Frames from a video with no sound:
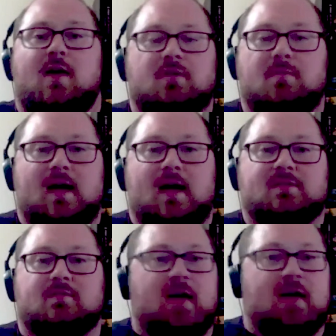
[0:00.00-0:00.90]
So you have
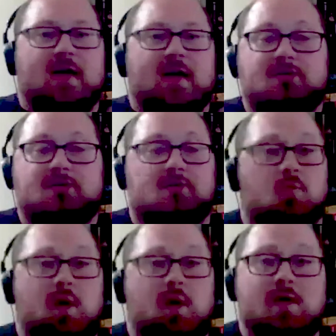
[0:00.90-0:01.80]
all the demands of
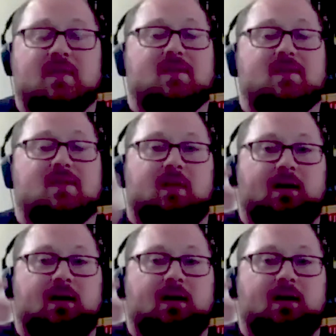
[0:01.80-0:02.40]
like extra weight